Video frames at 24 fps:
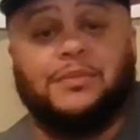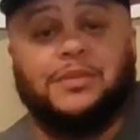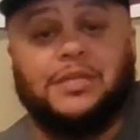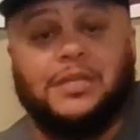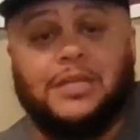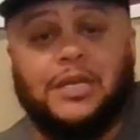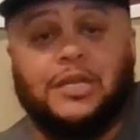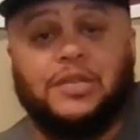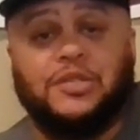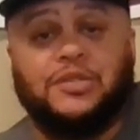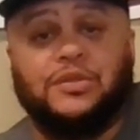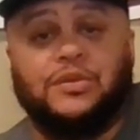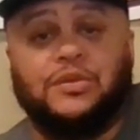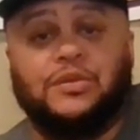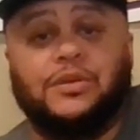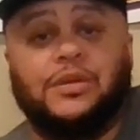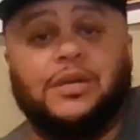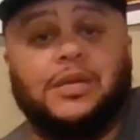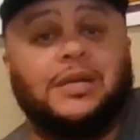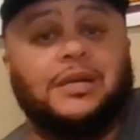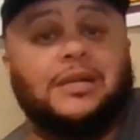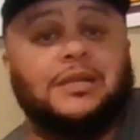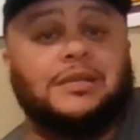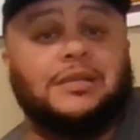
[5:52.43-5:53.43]
Central
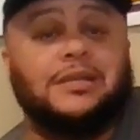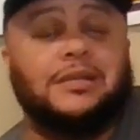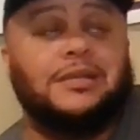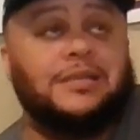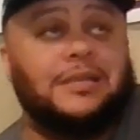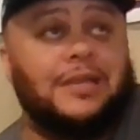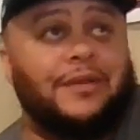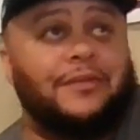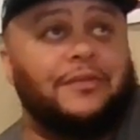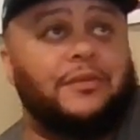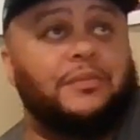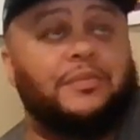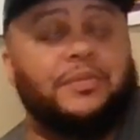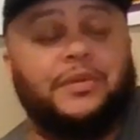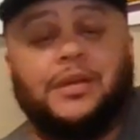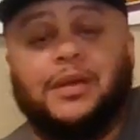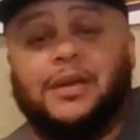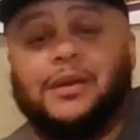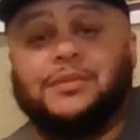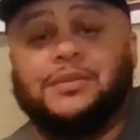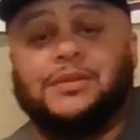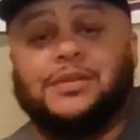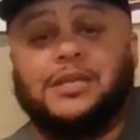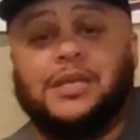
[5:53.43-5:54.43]
to 7
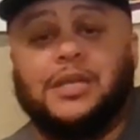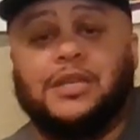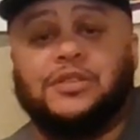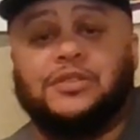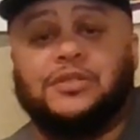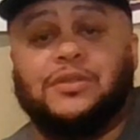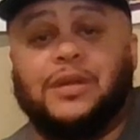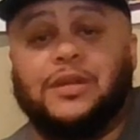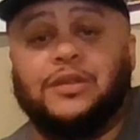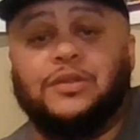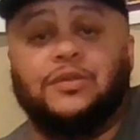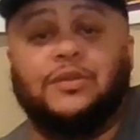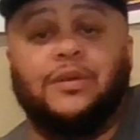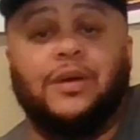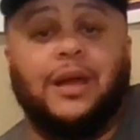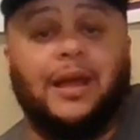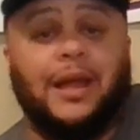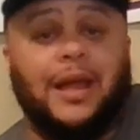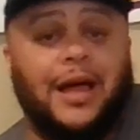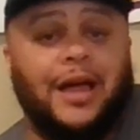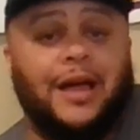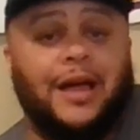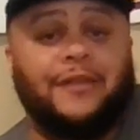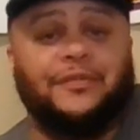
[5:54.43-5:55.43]
p.m. Central. I do a
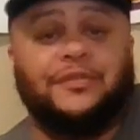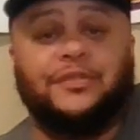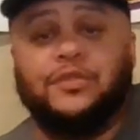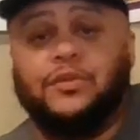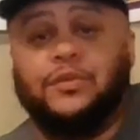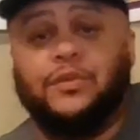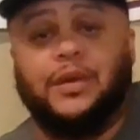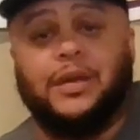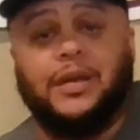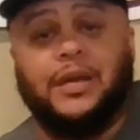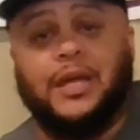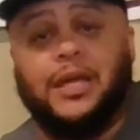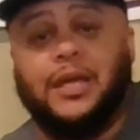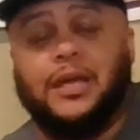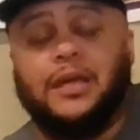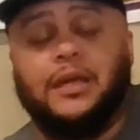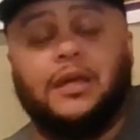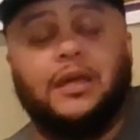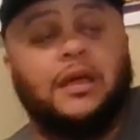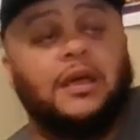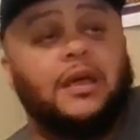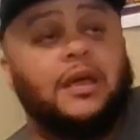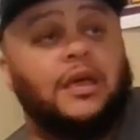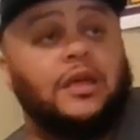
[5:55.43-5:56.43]
live Q&A.